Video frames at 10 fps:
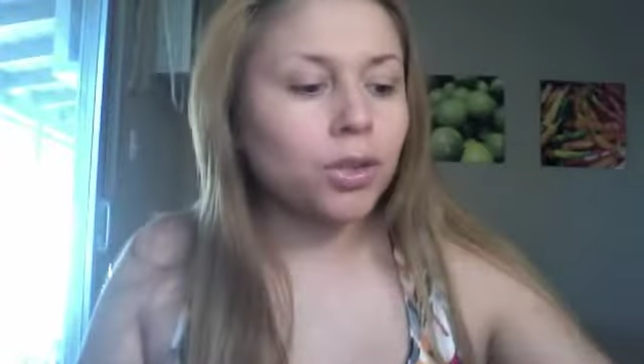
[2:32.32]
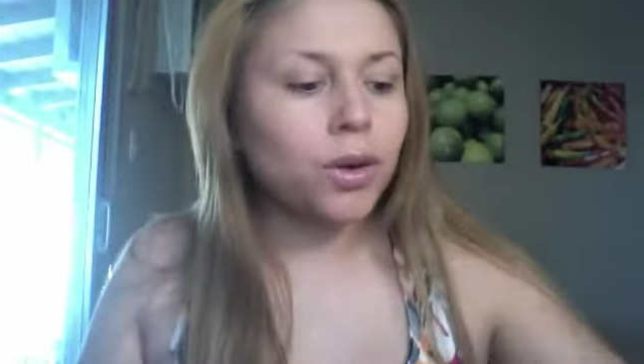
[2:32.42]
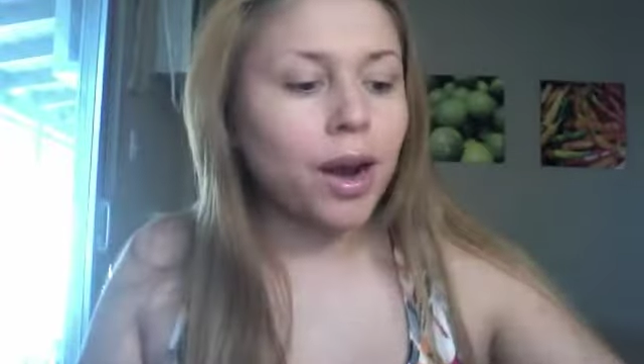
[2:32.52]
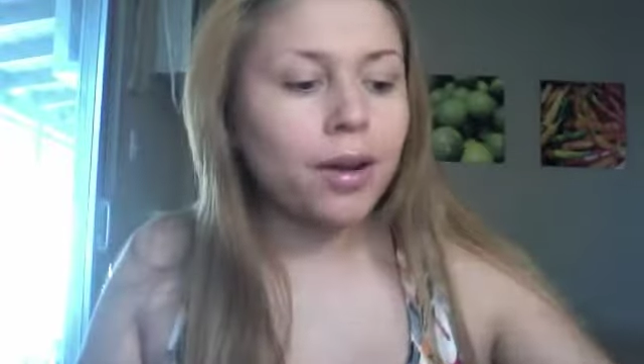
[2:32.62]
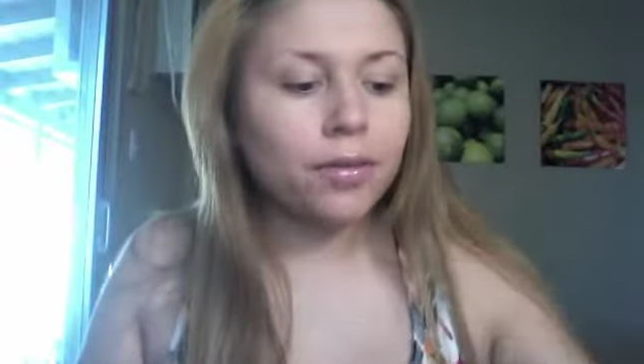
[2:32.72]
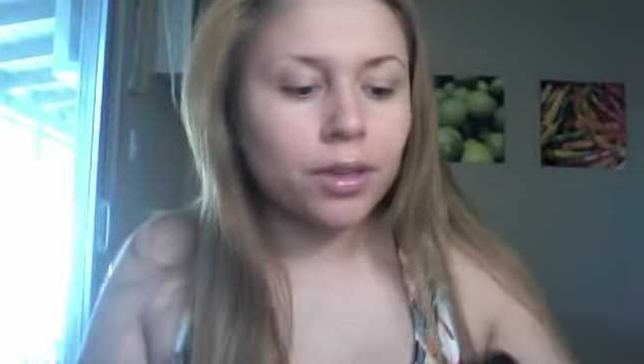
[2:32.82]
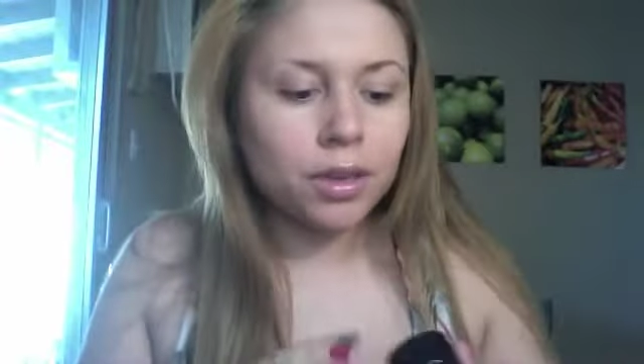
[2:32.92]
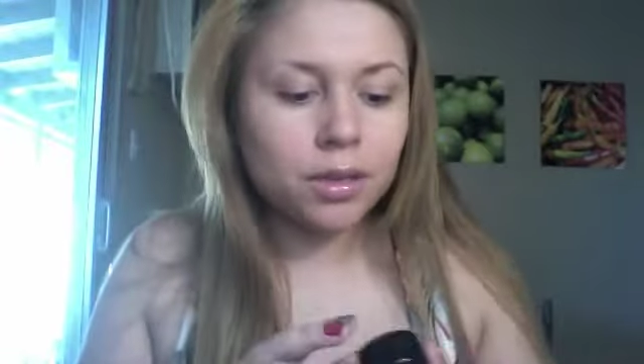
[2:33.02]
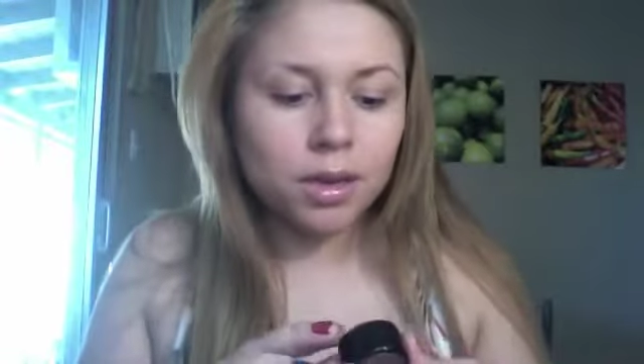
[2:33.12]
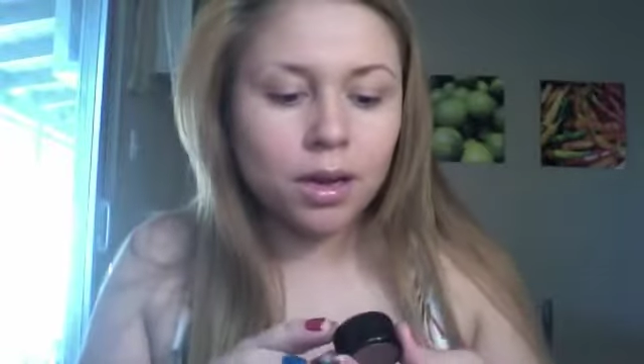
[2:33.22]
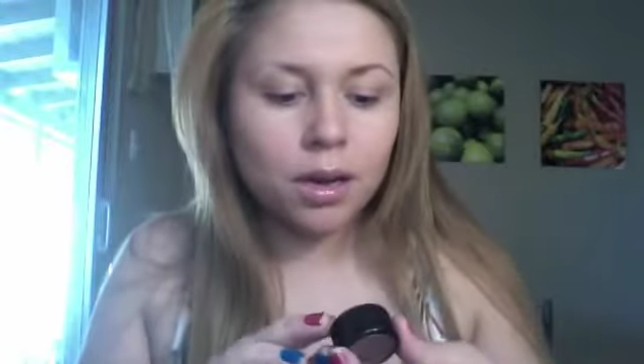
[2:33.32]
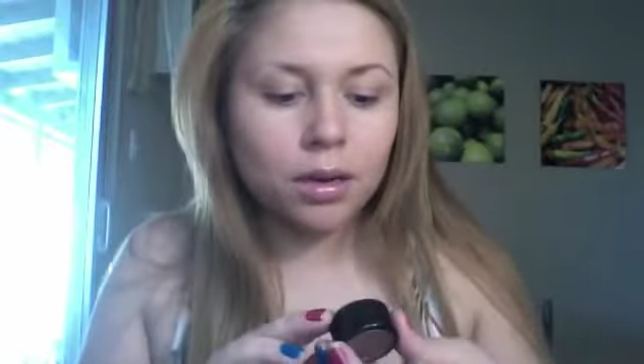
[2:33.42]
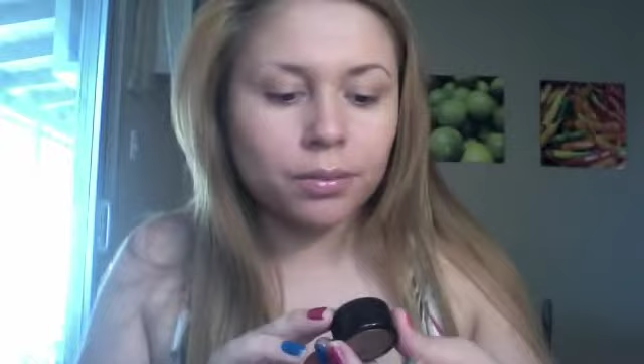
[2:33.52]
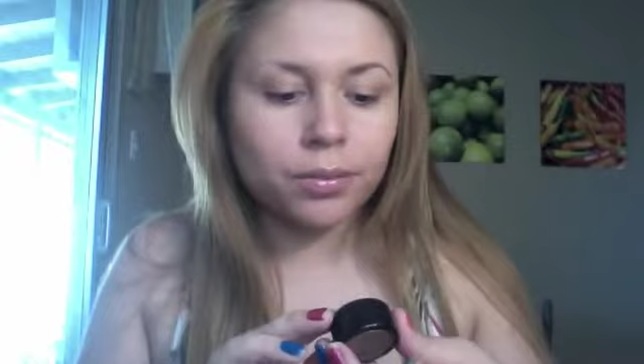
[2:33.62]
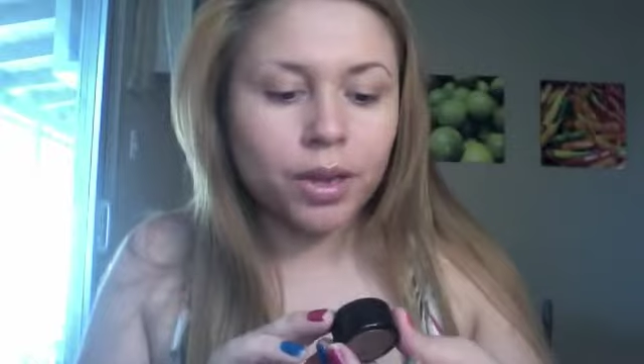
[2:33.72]
to grab this
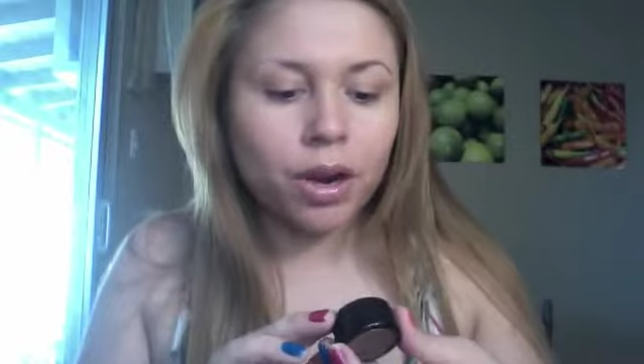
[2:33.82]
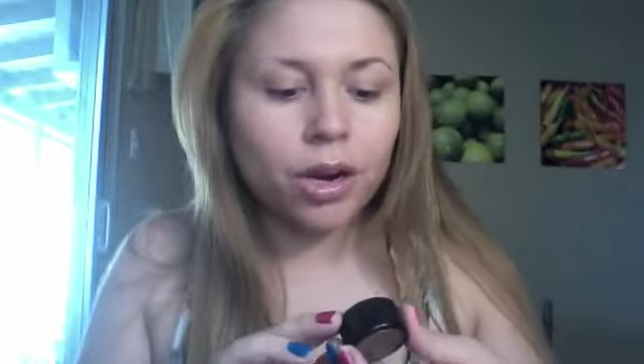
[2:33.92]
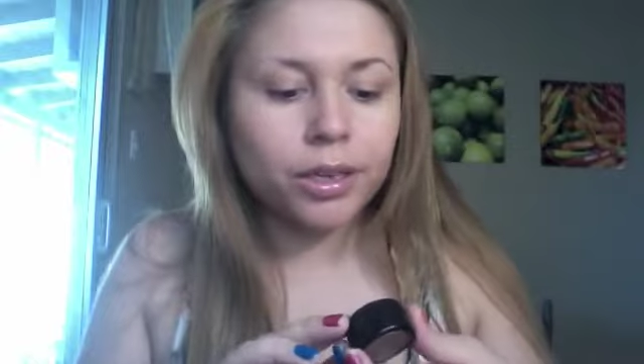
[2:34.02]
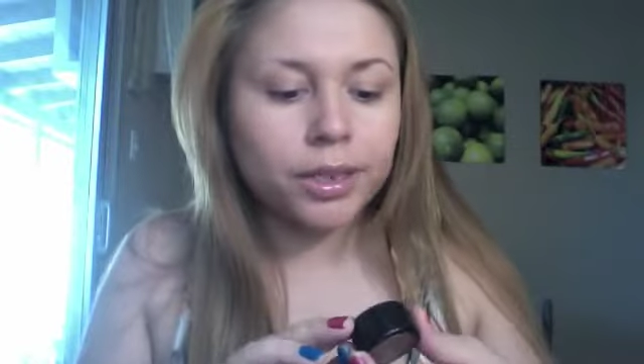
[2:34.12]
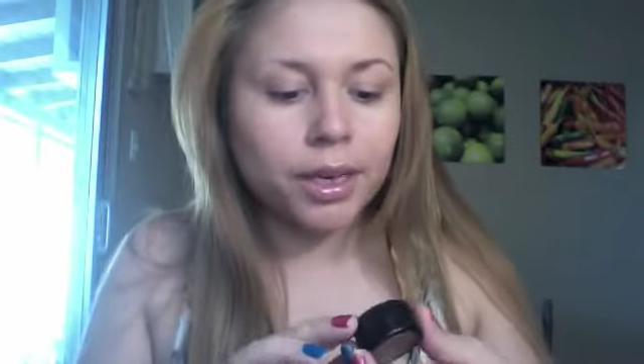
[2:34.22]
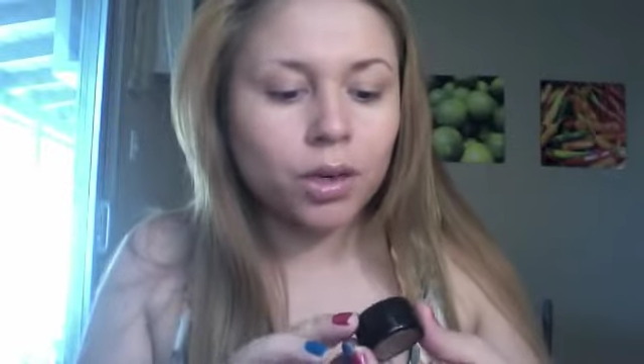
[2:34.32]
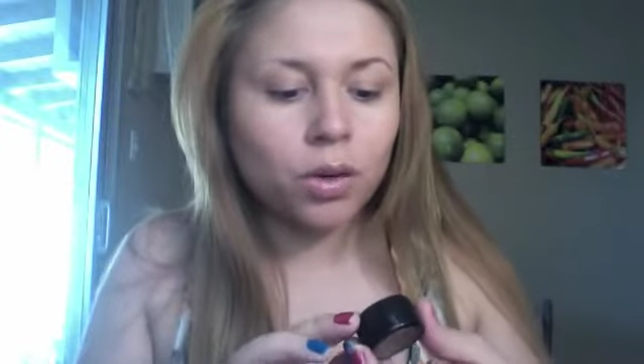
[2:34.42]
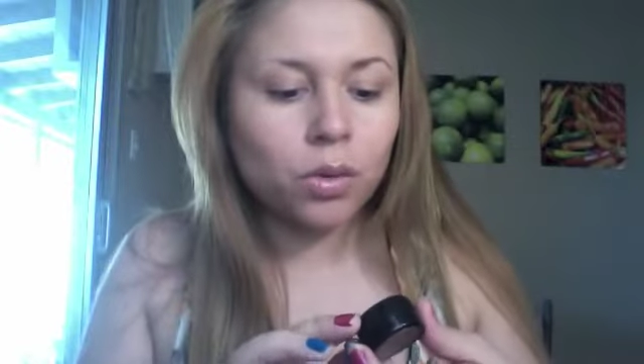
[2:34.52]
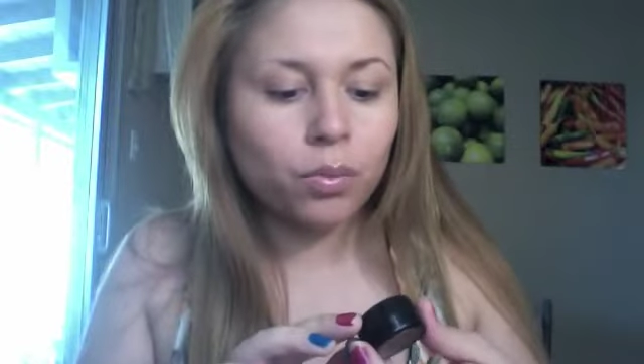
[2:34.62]
um, Ardell